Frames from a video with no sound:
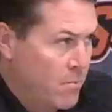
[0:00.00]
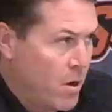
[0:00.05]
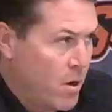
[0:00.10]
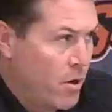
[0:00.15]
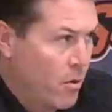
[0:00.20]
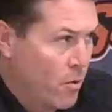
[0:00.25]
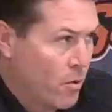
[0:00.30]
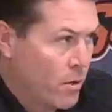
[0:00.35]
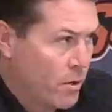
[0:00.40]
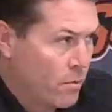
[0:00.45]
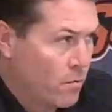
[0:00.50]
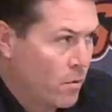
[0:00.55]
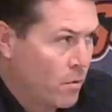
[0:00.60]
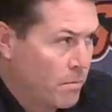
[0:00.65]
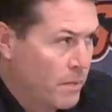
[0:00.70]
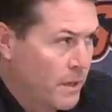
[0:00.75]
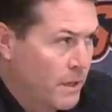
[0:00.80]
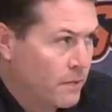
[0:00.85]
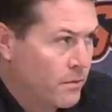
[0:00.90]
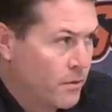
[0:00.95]
priority will
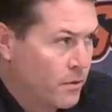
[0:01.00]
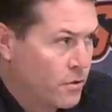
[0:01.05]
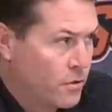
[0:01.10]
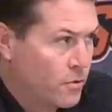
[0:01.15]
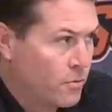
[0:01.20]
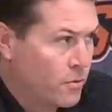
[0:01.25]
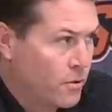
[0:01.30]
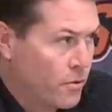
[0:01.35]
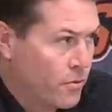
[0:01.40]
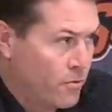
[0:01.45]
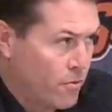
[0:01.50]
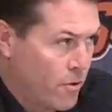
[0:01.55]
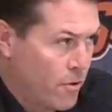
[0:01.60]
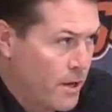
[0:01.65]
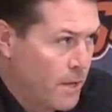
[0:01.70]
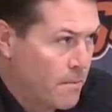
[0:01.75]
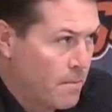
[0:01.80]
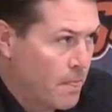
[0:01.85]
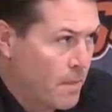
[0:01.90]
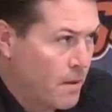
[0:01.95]
be the two and the
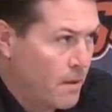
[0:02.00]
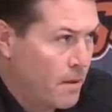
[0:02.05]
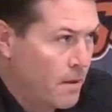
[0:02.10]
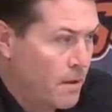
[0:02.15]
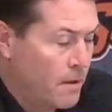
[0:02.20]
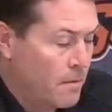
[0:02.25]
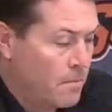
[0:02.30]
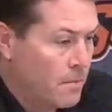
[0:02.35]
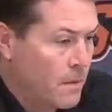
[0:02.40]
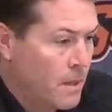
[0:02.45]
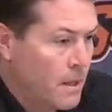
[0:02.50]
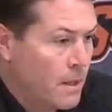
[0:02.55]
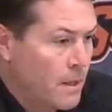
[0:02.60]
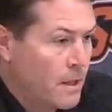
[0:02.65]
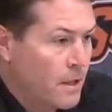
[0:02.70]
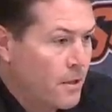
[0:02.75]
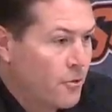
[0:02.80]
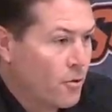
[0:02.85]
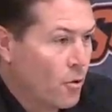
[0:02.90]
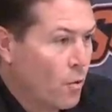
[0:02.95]
three.
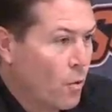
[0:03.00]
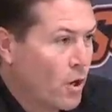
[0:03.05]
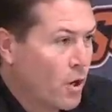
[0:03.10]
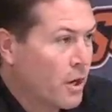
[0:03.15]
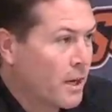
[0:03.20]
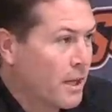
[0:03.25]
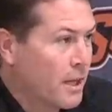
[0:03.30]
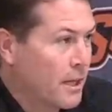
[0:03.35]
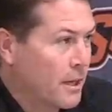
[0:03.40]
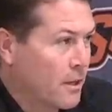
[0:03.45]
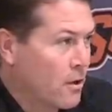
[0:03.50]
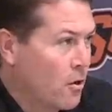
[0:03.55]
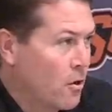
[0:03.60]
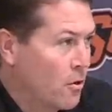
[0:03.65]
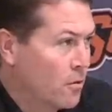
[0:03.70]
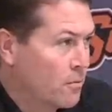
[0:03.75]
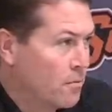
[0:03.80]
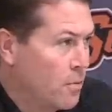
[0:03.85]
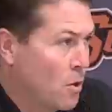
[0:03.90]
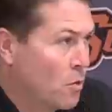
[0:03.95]
So we're going to get
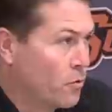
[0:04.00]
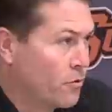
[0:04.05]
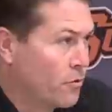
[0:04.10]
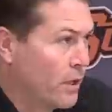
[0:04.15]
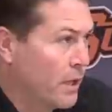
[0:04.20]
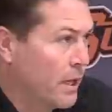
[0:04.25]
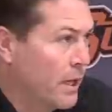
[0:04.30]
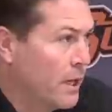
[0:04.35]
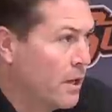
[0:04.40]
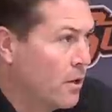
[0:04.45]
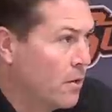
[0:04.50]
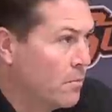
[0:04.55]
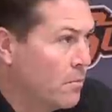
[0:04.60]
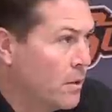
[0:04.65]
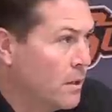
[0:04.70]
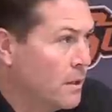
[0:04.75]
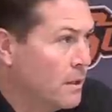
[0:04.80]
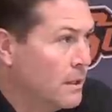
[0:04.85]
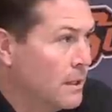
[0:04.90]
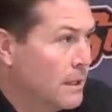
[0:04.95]
caught posting
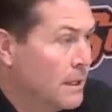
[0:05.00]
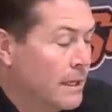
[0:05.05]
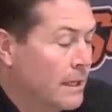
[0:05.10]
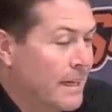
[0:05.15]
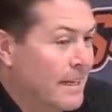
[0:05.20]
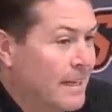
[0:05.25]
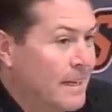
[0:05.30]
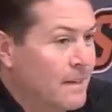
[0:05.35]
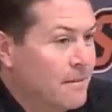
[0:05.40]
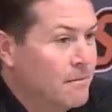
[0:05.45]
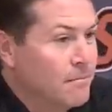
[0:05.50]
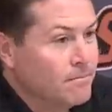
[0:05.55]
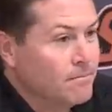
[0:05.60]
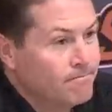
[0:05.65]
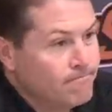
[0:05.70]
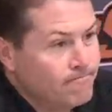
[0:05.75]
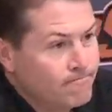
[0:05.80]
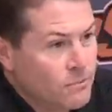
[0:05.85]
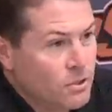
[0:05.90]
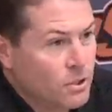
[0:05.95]
him. And,
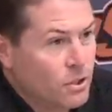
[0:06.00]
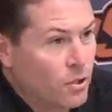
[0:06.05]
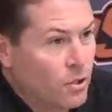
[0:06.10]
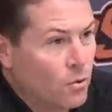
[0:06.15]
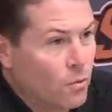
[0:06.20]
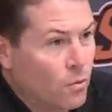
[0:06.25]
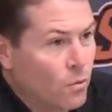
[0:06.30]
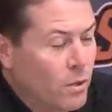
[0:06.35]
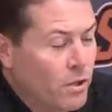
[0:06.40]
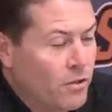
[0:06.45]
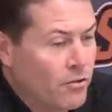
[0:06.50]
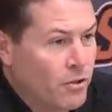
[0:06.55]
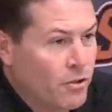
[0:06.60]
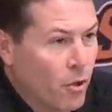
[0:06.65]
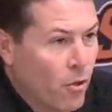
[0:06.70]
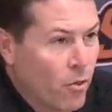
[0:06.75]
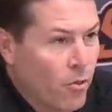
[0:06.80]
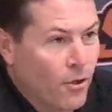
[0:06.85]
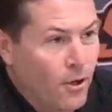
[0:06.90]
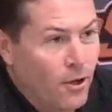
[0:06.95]
you know, we
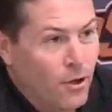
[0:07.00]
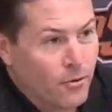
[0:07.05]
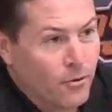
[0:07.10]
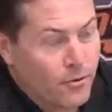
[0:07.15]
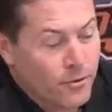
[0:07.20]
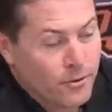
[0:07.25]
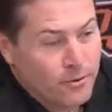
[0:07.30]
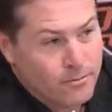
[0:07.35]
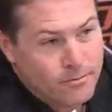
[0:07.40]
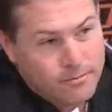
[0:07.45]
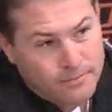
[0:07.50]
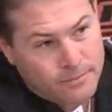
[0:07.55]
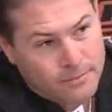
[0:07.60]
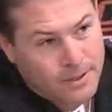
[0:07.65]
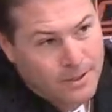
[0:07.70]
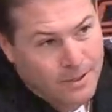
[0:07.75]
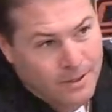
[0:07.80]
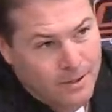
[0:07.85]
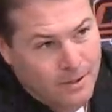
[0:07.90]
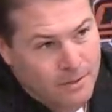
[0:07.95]
still thought
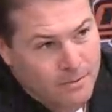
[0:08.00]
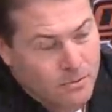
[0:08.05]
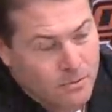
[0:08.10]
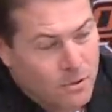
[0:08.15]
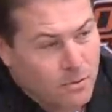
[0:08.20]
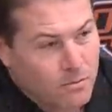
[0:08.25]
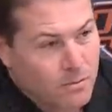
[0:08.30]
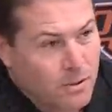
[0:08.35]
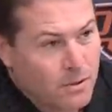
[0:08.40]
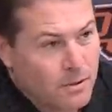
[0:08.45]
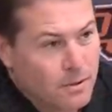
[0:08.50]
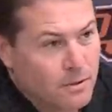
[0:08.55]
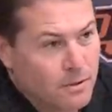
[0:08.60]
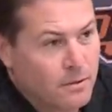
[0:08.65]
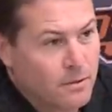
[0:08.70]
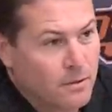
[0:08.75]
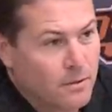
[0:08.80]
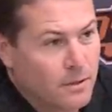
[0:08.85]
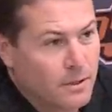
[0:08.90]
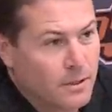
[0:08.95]

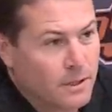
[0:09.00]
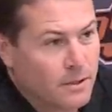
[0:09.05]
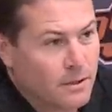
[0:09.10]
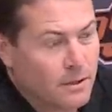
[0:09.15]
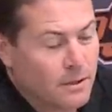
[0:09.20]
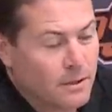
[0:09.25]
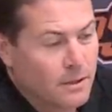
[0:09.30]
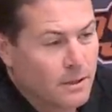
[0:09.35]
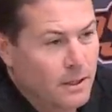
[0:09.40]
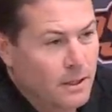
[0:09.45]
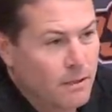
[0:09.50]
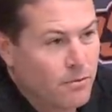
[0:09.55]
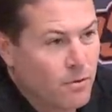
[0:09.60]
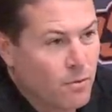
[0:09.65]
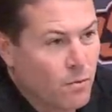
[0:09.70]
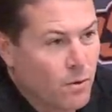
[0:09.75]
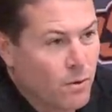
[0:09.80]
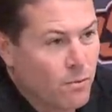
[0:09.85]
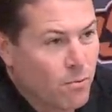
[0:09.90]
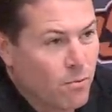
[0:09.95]
that
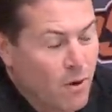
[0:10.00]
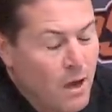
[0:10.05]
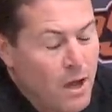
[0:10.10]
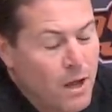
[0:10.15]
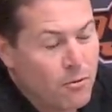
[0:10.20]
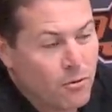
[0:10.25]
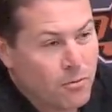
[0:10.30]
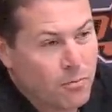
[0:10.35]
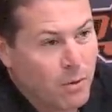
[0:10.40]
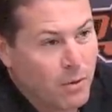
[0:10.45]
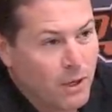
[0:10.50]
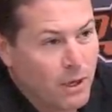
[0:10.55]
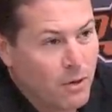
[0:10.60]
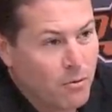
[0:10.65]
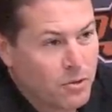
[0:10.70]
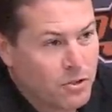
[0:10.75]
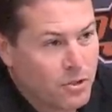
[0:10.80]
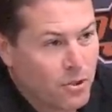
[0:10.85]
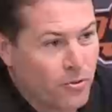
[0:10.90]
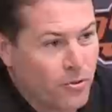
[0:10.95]
even when Brian was playing,
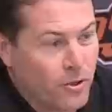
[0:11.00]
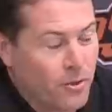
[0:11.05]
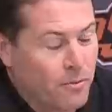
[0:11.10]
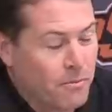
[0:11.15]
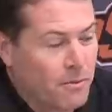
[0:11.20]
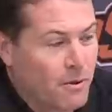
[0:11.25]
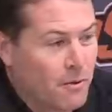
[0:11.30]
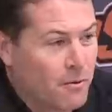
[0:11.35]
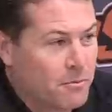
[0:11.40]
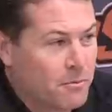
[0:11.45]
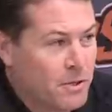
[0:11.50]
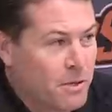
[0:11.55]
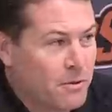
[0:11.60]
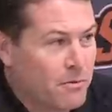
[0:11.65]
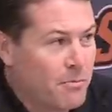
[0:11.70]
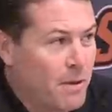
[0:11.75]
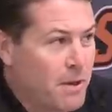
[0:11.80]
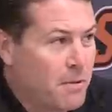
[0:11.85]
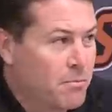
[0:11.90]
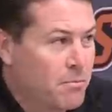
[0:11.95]
we still thought the
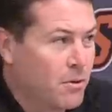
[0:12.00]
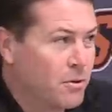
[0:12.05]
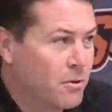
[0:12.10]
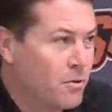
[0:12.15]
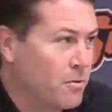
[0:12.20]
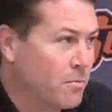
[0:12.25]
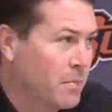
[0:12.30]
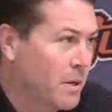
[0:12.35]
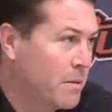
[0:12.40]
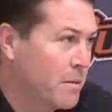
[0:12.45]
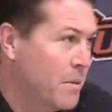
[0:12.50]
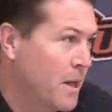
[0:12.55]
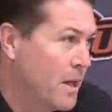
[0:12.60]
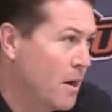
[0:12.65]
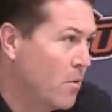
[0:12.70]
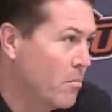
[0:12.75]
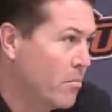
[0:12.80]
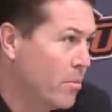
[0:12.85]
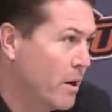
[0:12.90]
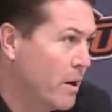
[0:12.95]
teams might put their big
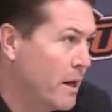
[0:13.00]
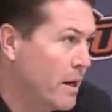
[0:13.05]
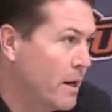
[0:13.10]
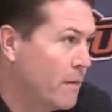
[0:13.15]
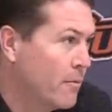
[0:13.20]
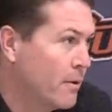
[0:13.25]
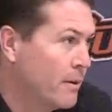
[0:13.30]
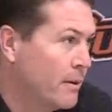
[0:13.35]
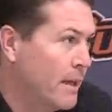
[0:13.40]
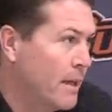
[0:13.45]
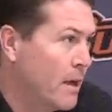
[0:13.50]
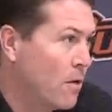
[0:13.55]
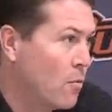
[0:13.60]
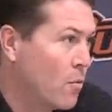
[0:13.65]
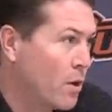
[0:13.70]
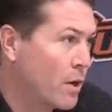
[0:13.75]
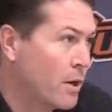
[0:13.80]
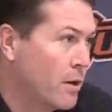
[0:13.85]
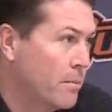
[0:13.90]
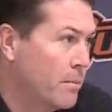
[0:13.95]
man on Brian. But now
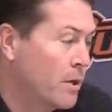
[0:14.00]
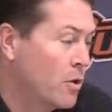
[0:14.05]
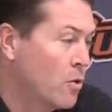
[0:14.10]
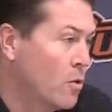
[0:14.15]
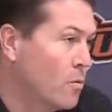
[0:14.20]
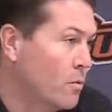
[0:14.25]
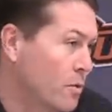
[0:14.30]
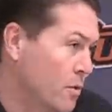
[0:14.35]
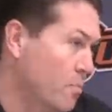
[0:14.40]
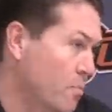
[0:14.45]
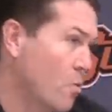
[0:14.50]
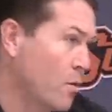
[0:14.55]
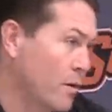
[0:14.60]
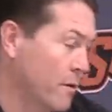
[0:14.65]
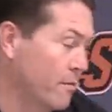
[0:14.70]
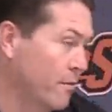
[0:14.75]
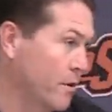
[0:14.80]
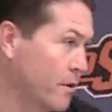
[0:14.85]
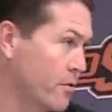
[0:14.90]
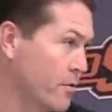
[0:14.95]
we're going to be going with a more
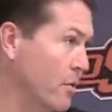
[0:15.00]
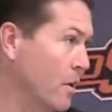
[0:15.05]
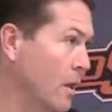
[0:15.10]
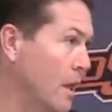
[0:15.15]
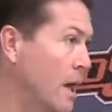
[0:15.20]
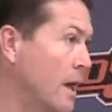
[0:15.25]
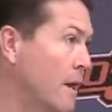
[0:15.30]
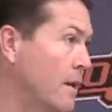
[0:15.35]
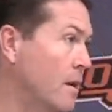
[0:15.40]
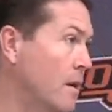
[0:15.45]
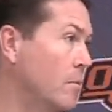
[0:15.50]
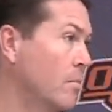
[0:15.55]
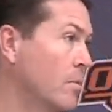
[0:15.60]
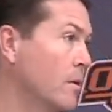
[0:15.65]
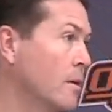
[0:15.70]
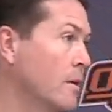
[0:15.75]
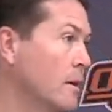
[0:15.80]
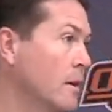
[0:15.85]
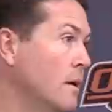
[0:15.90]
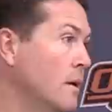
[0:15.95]
conventional lineup
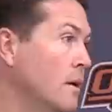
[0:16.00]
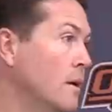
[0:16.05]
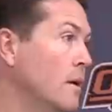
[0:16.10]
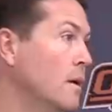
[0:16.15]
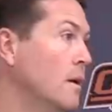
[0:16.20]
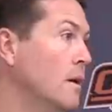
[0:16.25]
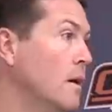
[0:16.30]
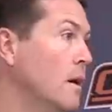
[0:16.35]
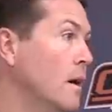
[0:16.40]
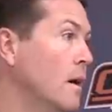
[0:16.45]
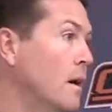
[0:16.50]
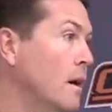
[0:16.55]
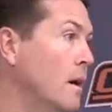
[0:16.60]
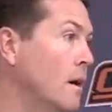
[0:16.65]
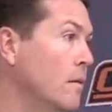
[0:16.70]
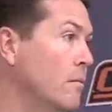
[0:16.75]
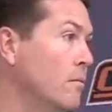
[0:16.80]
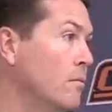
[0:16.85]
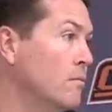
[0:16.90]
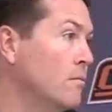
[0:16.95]

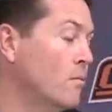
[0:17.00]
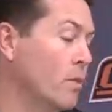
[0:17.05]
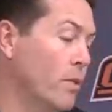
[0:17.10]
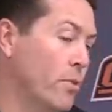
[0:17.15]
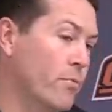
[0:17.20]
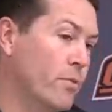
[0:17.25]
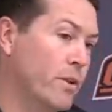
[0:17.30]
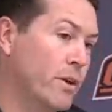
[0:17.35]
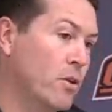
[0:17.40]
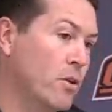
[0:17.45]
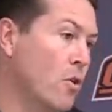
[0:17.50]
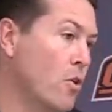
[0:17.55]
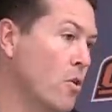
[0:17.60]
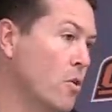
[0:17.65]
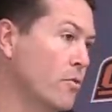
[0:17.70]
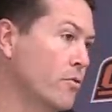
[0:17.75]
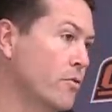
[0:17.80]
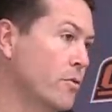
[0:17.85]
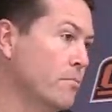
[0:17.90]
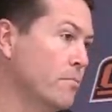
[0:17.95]
with three
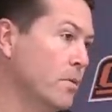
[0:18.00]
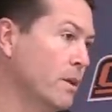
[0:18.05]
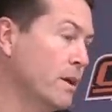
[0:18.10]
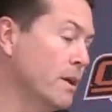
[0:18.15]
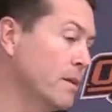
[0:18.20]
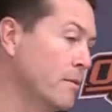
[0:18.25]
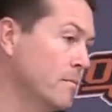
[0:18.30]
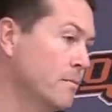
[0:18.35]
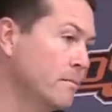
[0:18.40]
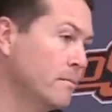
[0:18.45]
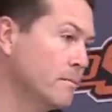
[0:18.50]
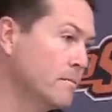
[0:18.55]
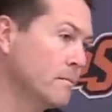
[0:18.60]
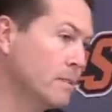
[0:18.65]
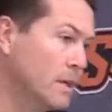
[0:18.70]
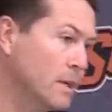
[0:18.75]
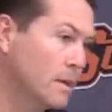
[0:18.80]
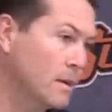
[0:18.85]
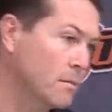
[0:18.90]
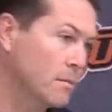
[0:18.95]
guards and playing
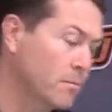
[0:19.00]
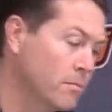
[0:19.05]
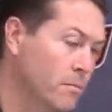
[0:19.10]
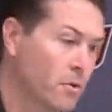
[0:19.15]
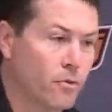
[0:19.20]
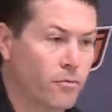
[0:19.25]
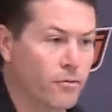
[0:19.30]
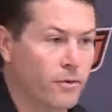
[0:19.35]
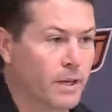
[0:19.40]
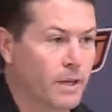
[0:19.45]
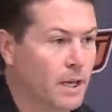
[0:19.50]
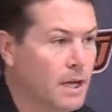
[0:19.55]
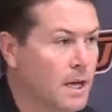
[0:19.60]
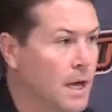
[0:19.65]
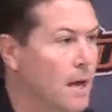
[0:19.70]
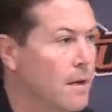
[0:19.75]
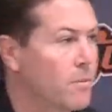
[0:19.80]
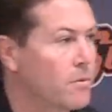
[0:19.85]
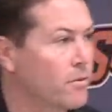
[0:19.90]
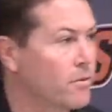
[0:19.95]
Murphy and
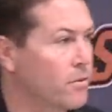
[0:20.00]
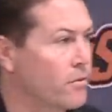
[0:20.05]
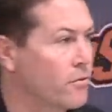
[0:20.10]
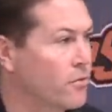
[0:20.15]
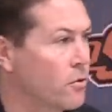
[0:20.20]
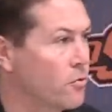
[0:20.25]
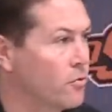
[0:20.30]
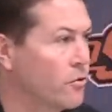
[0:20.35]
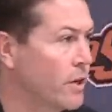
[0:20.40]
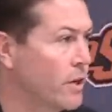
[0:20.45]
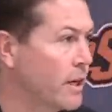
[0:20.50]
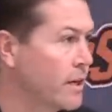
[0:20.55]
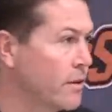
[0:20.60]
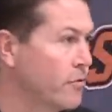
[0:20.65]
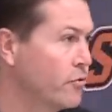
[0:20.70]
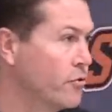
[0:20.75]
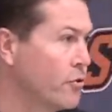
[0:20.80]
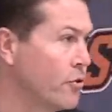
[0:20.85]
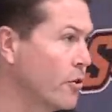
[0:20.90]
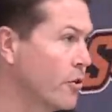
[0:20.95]
Cobbins and Socek
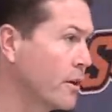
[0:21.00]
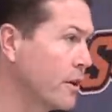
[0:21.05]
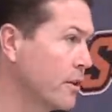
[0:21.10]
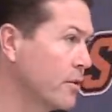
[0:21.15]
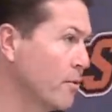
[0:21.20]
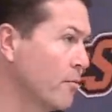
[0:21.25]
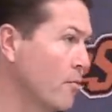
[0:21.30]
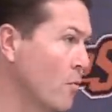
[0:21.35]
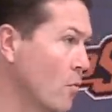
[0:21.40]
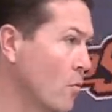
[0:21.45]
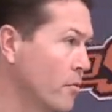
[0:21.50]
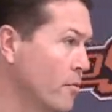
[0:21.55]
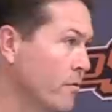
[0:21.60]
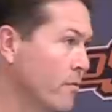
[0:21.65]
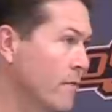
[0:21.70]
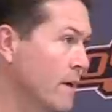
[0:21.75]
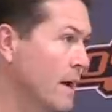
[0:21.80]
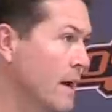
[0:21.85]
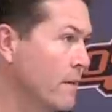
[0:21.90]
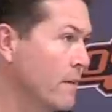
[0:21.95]
and Jurek at the fours
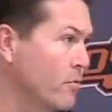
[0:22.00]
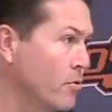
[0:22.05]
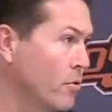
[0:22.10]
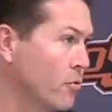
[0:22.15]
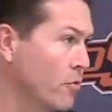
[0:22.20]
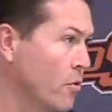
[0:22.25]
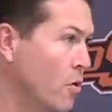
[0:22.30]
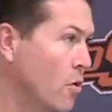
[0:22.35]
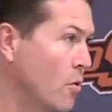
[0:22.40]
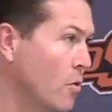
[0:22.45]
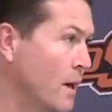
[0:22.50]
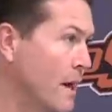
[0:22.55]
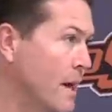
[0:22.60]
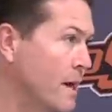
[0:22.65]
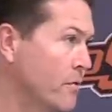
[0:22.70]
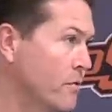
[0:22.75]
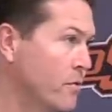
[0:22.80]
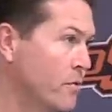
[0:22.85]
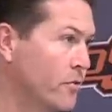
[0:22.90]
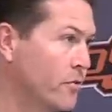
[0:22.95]
and fives. And those are all
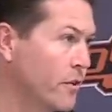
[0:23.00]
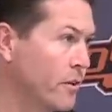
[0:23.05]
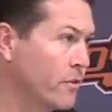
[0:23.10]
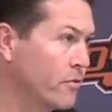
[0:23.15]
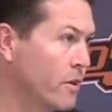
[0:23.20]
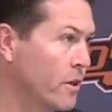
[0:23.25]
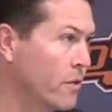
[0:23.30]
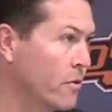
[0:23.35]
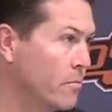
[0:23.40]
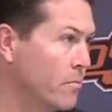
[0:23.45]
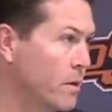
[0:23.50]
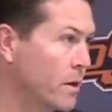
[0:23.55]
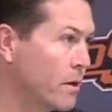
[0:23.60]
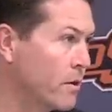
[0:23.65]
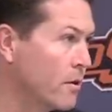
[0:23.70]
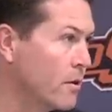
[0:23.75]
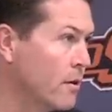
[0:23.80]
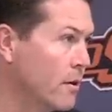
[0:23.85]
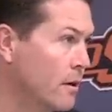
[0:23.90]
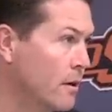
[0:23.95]
guys that are 6'8 or
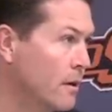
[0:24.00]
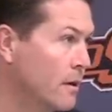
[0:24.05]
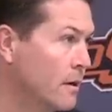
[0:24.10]
bigger.